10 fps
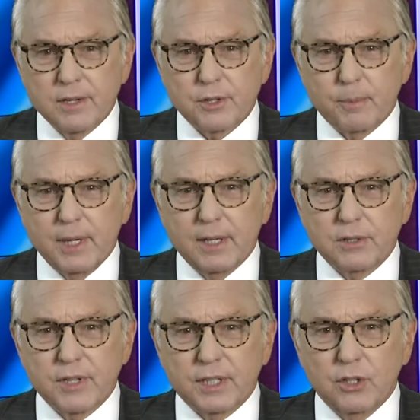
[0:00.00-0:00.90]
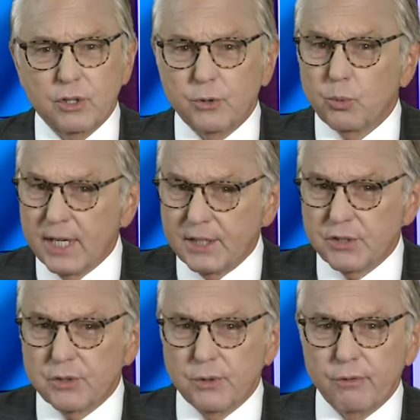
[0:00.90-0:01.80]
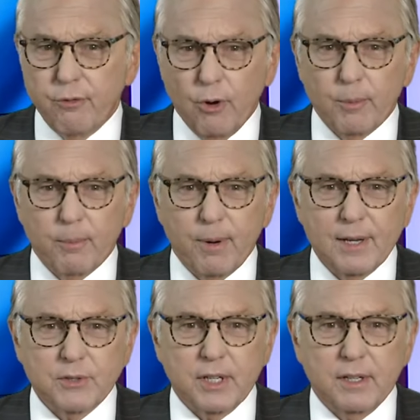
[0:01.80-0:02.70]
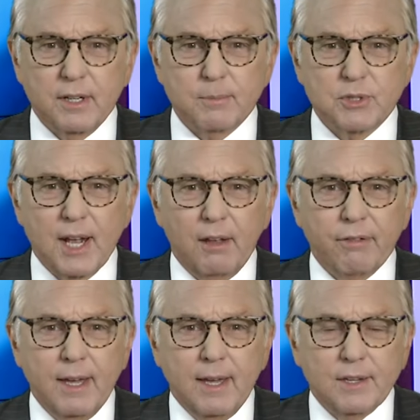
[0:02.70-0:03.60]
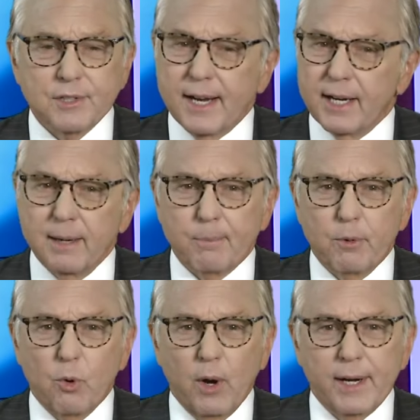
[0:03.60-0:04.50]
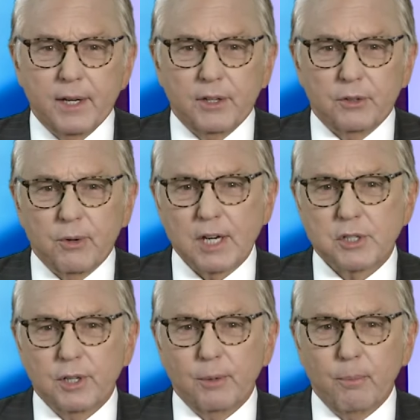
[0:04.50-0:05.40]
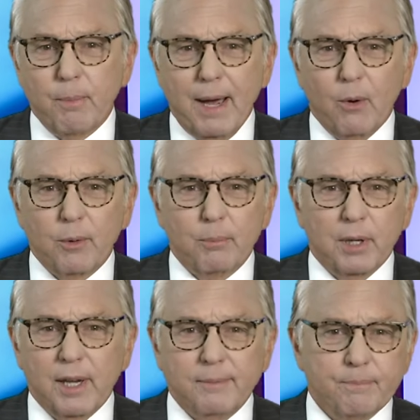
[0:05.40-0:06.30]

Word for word: subpoenas that could reach to the former president himself, setting up quite a congressional power play.